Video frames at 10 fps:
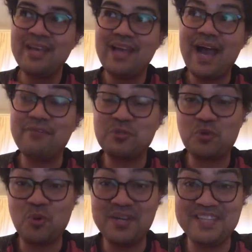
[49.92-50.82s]
after
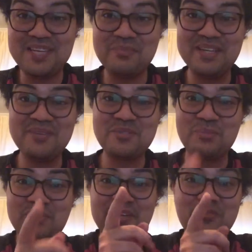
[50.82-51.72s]
20 something years of
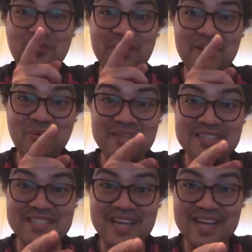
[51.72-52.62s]
playing flute, I know
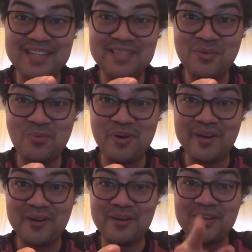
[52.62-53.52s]
exactly
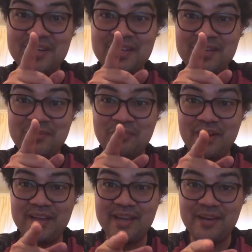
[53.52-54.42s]
where
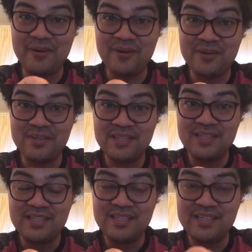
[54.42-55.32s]
my air
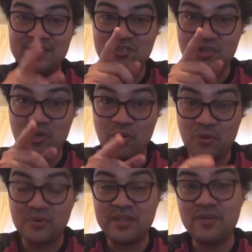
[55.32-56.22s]
needs to
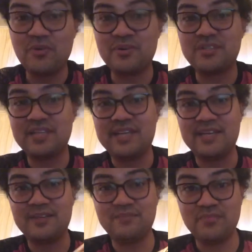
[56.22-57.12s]
go in order to
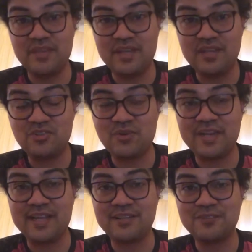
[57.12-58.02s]
hit the
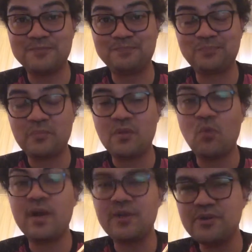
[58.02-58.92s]
strike edge.
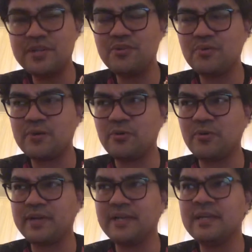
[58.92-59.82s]
What I heard in your
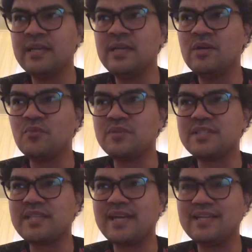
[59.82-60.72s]
recording was
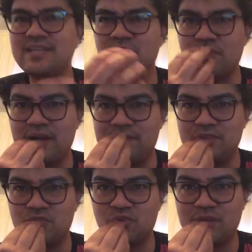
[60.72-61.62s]
that you're having
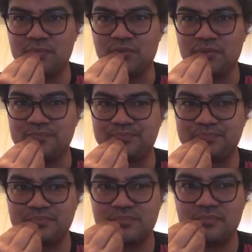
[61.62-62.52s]
trouble
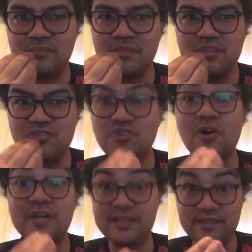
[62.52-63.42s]

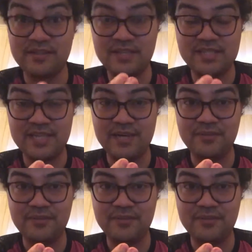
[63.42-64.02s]
starting the sound,